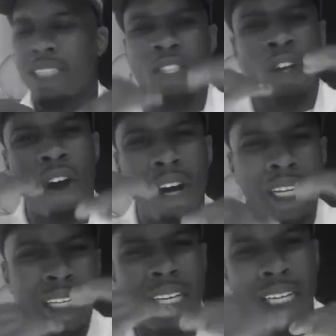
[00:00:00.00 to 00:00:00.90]
much
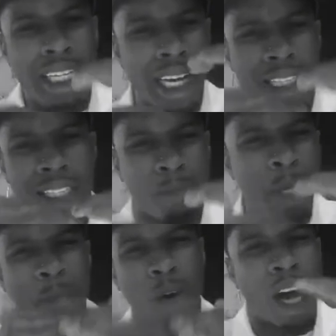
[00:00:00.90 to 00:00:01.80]
just
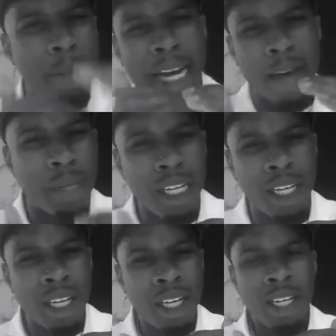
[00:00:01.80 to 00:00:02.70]
talk and heat and
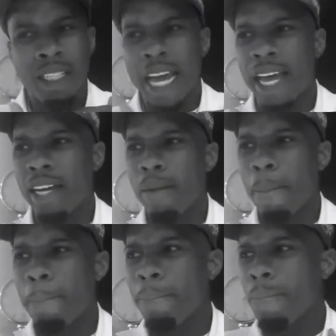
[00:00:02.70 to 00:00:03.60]
just people coming at
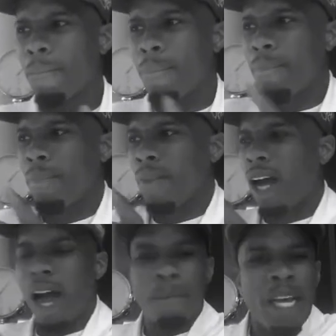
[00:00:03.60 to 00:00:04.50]
me
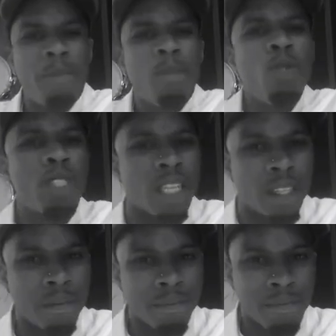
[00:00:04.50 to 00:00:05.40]
that
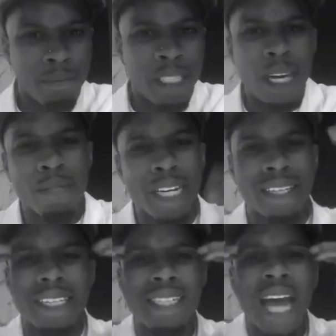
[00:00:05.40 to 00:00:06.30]
I made
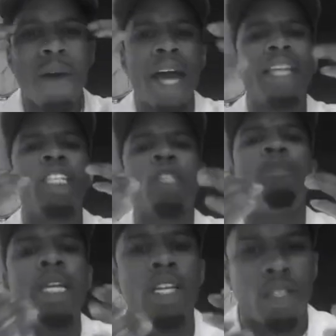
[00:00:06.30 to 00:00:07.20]
music because I
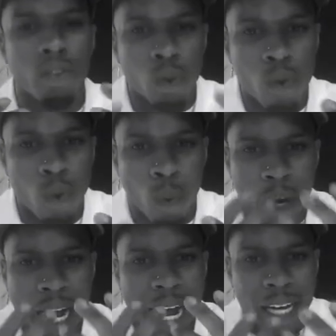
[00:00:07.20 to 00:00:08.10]
was like, this is how I
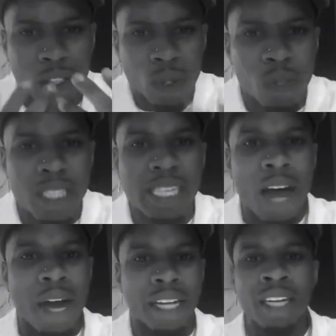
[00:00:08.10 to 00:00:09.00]
can speak through
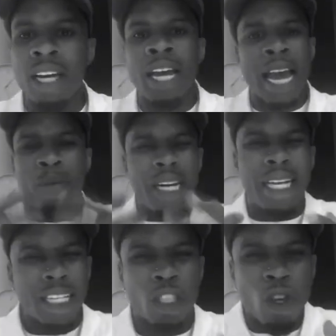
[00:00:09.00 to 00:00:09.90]
what I gotta do.
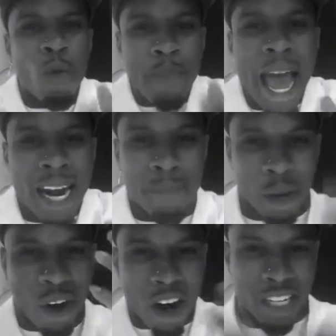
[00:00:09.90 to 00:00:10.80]
This is how I can.
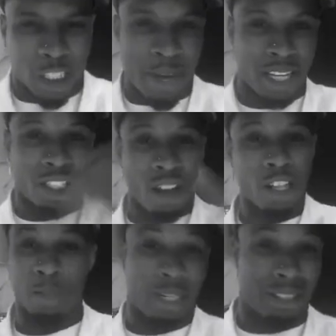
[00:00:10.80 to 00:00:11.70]
We get so
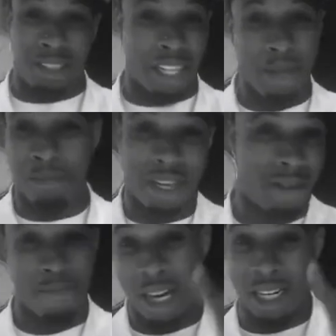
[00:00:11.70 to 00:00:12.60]
mad about artists making
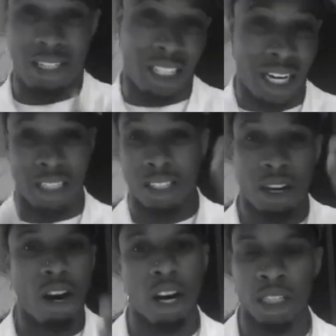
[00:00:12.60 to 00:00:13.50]
songs about the same
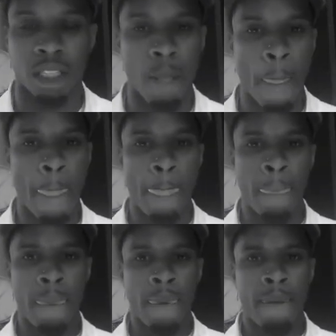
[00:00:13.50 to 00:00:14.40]
thing: money,
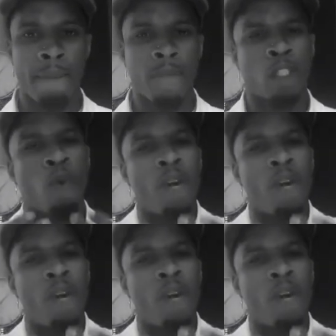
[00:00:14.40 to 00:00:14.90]
chains, and cars.